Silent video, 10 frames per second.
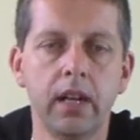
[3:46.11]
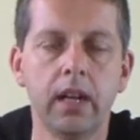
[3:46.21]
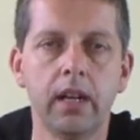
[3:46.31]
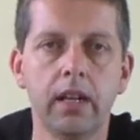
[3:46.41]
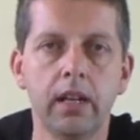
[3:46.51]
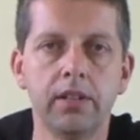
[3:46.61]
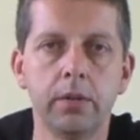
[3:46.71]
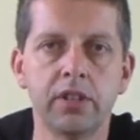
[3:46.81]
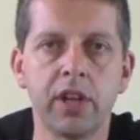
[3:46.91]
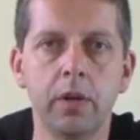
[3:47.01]
and
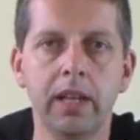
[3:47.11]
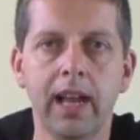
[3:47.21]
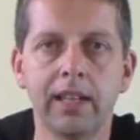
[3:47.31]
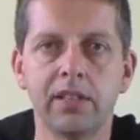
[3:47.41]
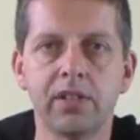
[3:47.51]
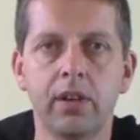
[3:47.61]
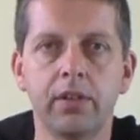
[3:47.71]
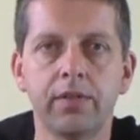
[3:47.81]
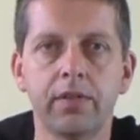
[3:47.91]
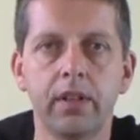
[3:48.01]
do a totally
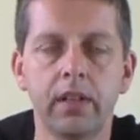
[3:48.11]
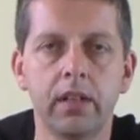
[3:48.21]
hands-off